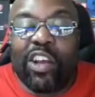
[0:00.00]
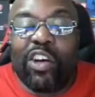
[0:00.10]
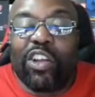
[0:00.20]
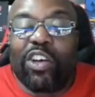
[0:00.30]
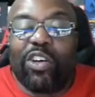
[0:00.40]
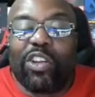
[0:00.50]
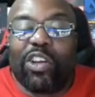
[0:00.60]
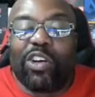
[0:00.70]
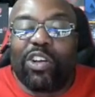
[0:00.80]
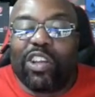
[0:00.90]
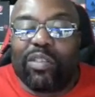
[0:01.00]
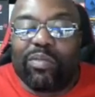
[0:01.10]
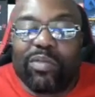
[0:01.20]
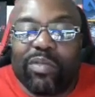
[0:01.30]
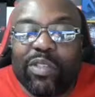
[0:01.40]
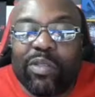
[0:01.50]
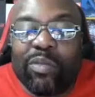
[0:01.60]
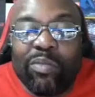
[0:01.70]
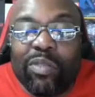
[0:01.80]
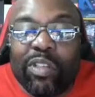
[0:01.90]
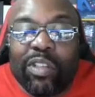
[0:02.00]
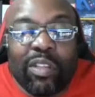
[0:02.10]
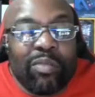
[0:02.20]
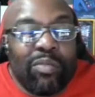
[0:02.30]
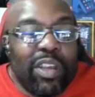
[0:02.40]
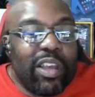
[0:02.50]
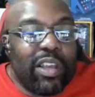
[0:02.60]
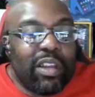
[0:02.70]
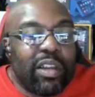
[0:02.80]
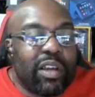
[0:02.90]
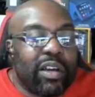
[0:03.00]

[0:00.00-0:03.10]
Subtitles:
Hold on. Me and